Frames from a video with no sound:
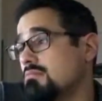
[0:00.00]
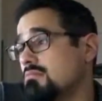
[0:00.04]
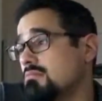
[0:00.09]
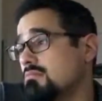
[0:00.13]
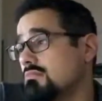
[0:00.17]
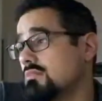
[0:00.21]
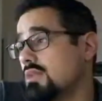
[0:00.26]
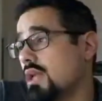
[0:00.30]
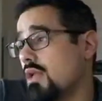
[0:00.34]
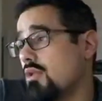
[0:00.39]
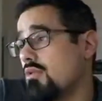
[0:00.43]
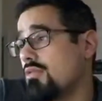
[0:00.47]

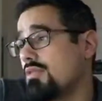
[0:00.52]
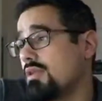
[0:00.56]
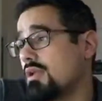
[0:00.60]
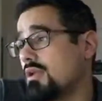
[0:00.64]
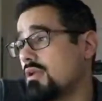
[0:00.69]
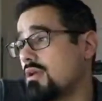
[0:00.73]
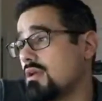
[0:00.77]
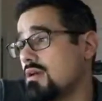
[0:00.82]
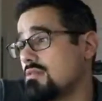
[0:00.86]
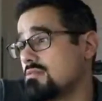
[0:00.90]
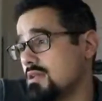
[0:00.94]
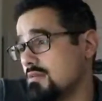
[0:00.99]
I don't think it
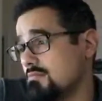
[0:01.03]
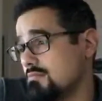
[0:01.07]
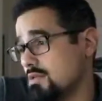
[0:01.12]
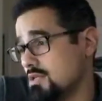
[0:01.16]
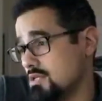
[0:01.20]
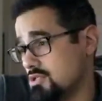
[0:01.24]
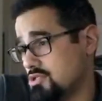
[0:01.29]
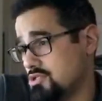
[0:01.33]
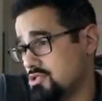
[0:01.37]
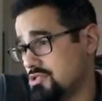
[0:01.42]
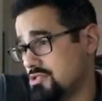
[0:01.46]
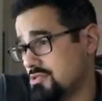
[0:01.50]
cost that
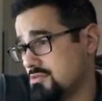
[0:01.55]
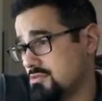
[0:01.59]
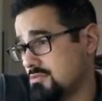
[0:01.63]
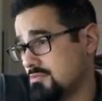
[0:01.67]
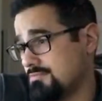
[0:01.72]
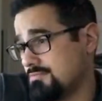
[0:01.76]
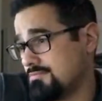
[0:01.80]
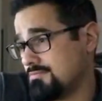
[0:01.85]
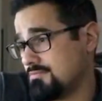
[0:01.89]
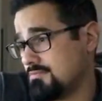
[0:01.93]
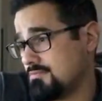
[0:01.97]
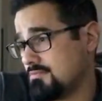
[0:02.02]
much.
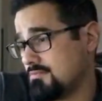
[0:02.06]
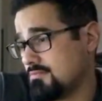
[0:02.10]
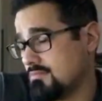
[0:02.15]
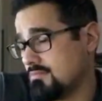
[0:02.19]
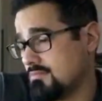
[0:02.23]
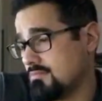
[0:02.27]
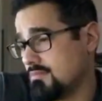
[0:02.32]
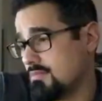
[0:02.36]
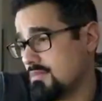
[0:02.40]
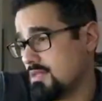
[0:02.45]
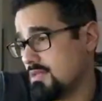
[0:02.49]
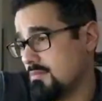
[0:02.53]

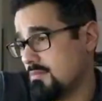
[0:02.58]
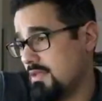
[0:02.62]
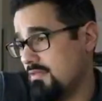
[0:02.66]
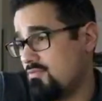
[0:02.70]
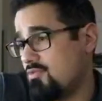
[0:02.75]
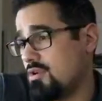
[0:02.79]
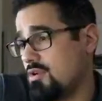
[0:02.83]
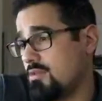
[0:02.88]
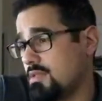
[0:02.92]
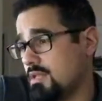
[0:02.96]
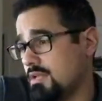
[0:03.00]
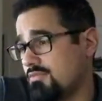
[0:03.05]
Made
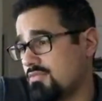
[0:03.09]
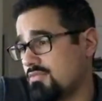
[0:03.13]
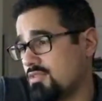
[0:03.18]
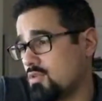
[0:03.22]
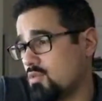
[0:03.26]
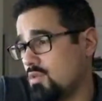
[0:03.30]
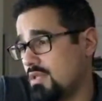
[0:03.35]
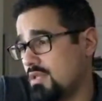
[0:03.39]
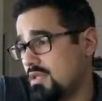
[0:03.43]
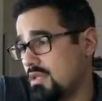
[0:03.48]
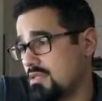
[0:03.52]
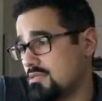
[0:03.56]
$40 million for the
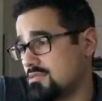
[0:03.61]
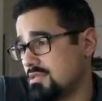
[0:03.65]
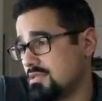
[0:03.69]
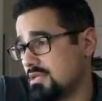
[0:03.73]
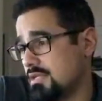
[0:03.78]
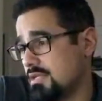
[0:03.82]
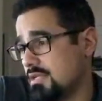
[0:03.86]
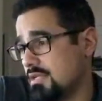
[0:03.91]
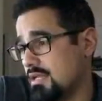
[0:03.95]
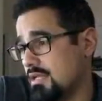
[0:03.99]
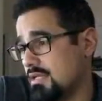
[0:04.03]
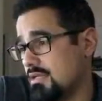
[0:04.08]
weekend. It's
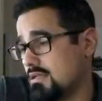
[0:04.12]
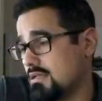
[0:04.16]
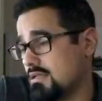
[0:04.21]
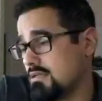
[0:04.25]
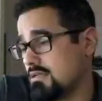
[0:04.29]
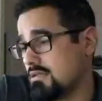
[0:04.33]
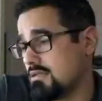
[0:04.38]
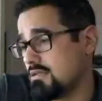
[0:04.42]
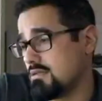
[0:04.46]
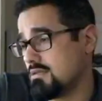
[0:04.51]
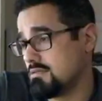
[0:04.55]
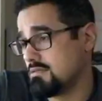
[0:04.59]
looking like
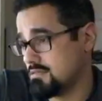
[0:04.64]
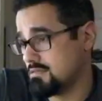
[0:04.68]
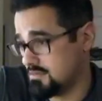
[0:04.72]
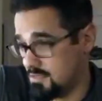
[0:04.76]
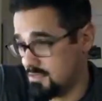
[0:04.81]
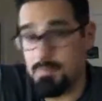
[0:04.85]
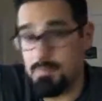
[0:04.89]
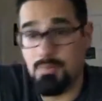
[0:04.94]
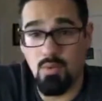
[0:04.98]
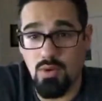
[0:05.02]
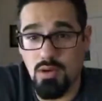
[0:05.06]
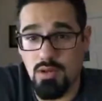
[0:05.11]

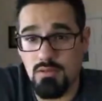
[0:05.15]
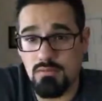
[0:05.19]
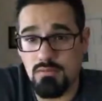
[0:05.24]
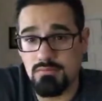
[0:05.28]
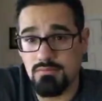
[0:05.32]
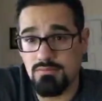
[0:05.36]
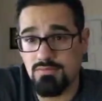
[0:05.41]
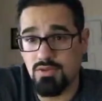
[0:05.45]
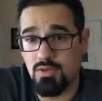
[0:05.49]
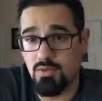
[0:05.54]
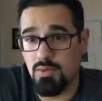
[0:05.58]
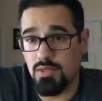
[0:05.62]
number one
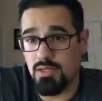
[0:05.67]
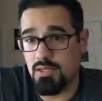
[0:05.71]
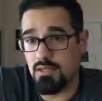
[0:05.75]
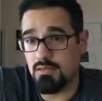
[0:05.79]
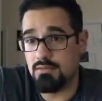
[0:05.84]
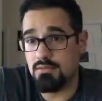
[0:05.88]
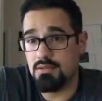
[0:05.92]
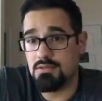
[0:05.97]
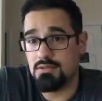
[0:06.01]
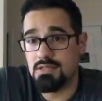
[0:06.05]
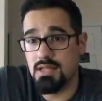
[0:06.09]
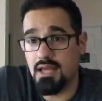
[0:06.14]
for the weekend.
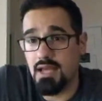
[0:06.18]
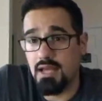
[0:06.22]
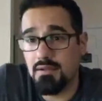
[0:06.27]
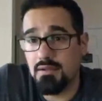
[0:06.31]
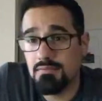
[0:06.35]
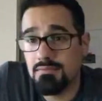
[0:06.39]
There's that.